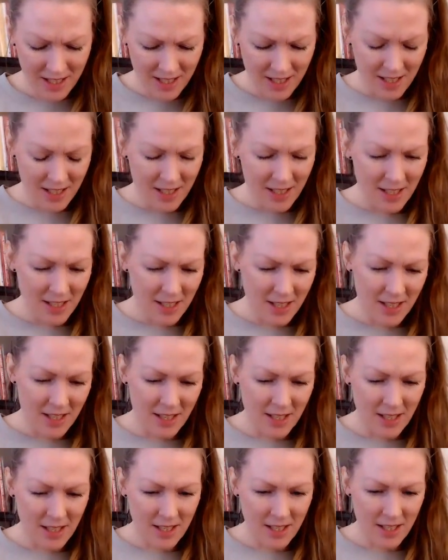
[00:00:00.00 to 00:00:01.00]

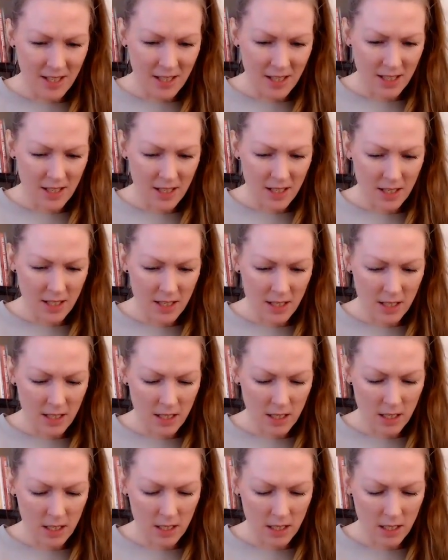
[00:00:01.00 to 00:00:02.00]

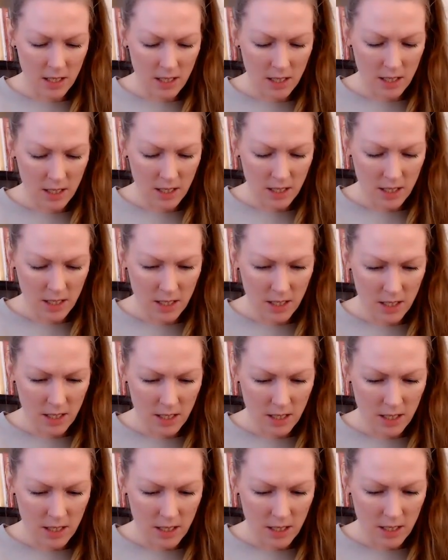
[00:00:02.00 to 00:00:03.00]

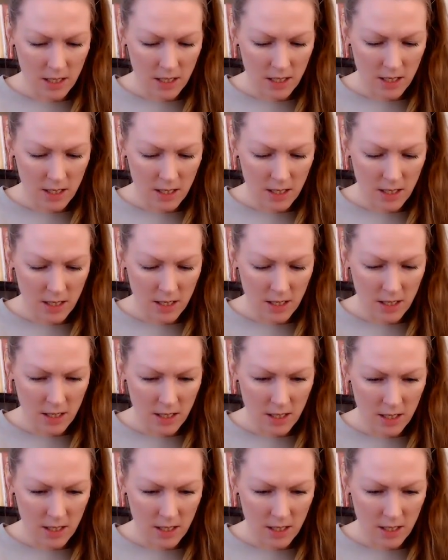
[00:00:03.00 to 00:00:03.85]
[no speech]